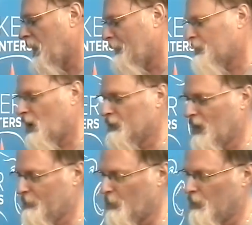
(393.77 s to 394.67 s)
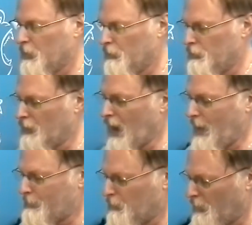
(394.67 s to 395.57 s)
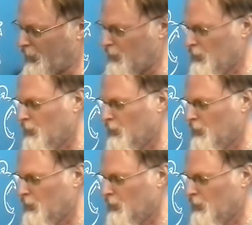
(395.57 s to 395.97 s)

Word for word: Kapton tape on here and you're happy with